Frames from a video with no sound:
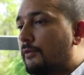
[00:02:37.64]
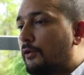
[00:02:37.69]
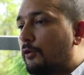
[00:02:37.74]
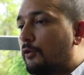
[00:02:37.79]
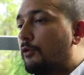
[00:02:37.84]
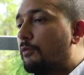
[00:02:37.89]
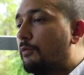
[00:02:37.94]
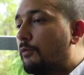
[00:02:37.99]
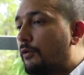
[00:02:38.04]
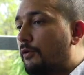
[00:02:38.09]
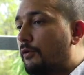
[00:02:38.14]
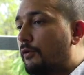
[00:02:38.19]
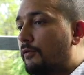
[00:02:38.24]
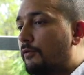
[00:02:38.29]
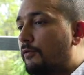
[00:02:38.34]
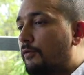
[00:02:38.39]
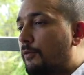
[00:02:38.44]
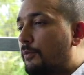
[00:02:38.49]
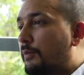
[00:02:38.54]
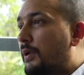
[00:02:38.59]

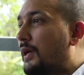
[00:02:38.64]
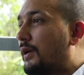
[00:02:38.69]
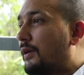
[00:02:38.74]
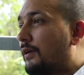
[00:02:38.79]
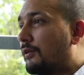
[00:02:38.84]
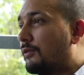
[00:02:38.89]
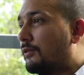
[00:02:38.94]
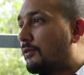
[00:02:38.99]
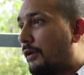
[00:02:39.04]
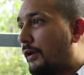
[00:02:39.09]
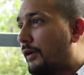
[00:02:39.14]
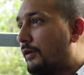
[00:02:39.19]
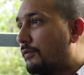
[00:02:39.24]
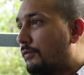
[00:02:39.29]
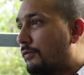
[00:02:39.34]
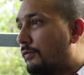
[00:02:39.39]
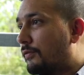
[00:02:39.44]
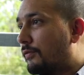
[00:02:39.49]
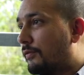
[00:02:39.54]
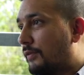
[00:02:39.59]
automotive repair side
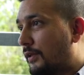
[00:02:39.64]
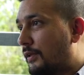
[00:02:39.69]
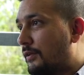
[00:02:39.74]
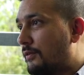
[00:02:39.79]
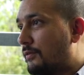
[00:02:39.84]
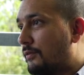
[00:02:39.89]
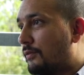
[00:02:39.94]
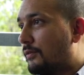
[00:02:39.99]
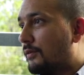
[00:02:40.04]
of things.